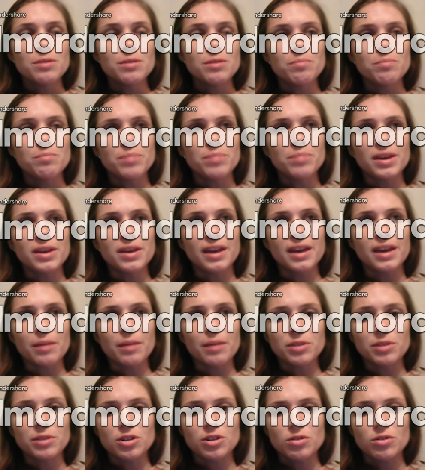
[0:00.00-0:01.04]
being
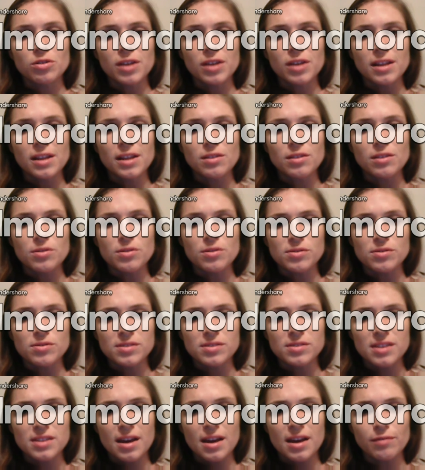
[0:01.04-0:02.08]
able to create those
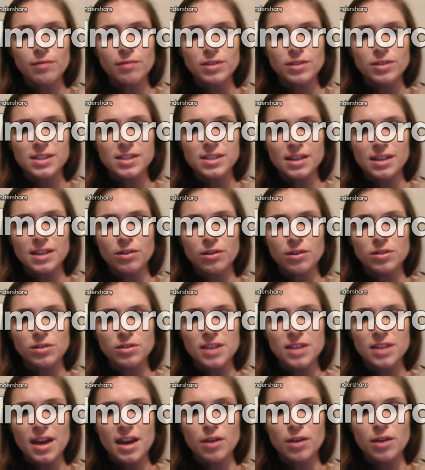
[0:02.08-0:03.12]
every single
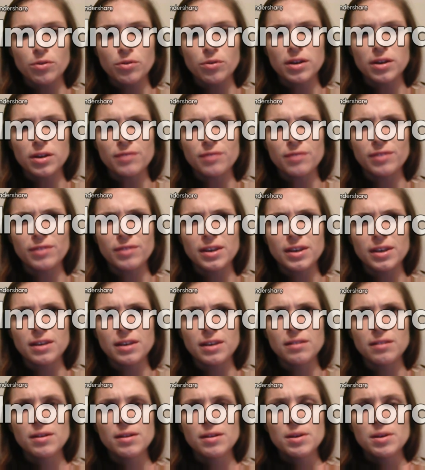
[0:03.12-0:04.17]
day, or even
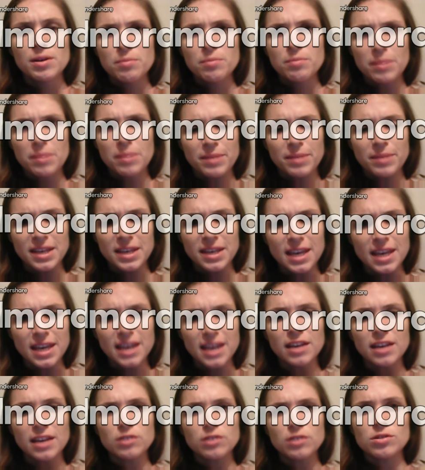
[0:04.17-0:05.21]
maybe
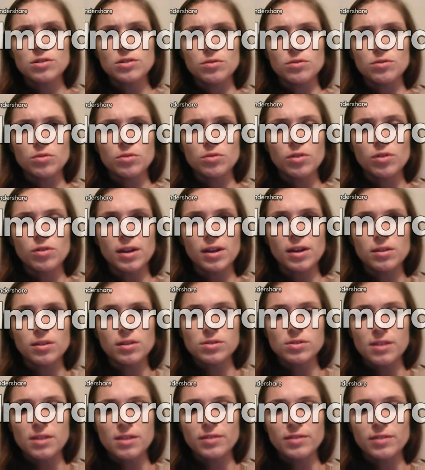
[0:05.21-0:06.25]
needing to create
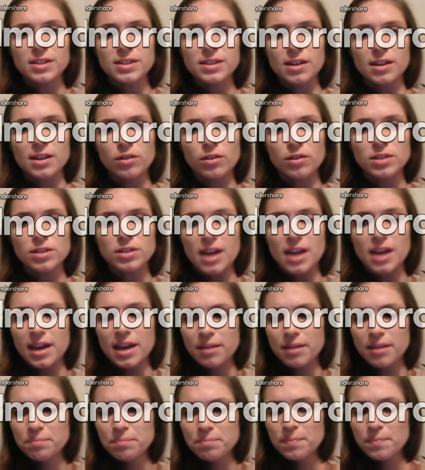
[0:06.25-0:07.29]
those every single day.
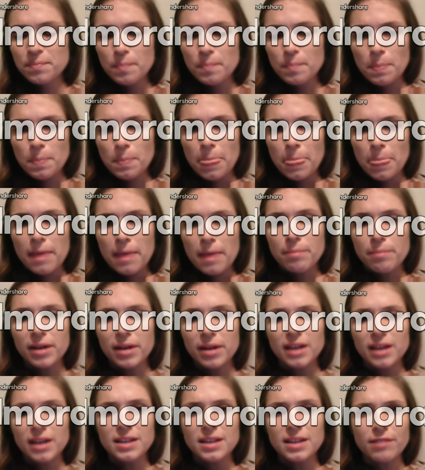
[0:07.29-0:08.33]
But
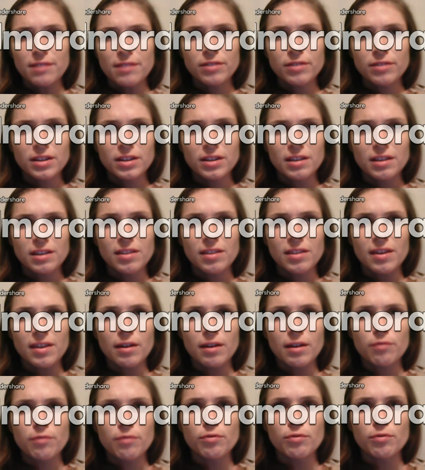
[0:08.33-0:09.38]
I definitely
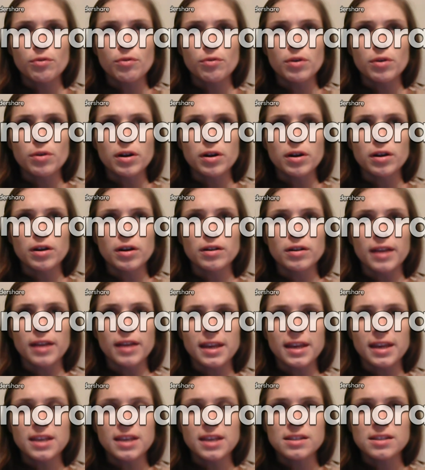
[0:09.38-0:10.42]
think for like
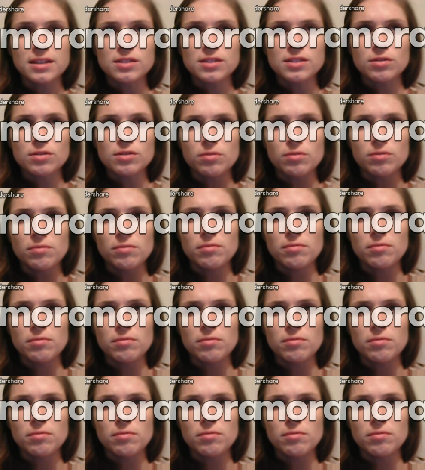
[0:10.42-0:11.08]
keystone